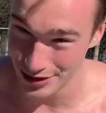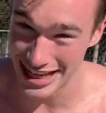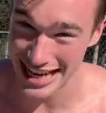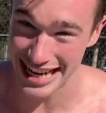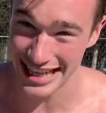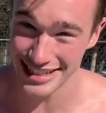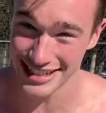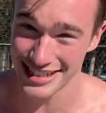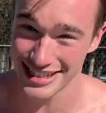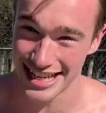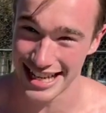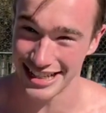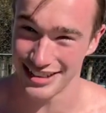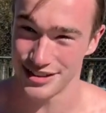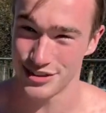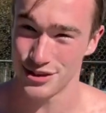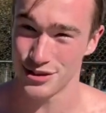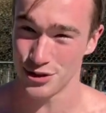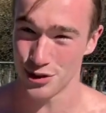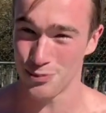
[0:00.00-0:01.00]
a handstand
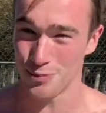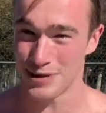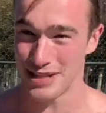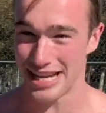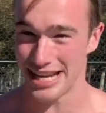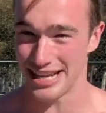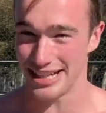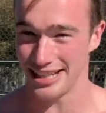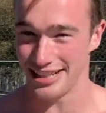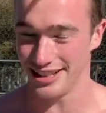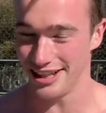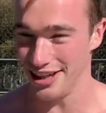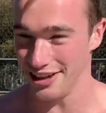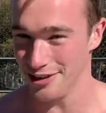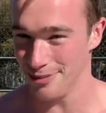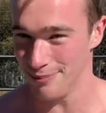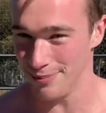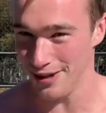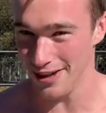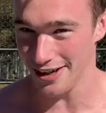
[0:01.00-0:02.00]
supinated on
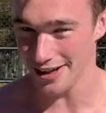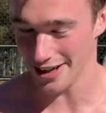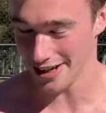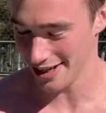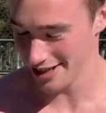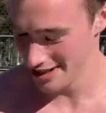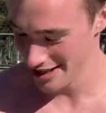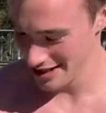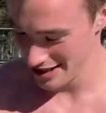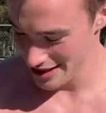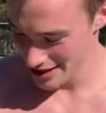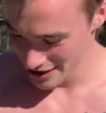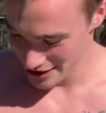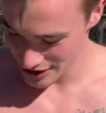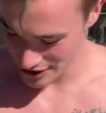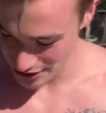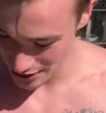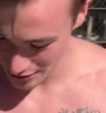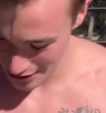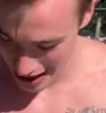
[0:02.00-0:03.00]
a bar.
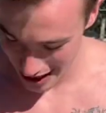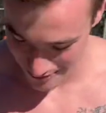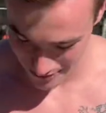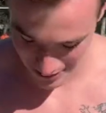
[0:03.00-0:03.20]
So that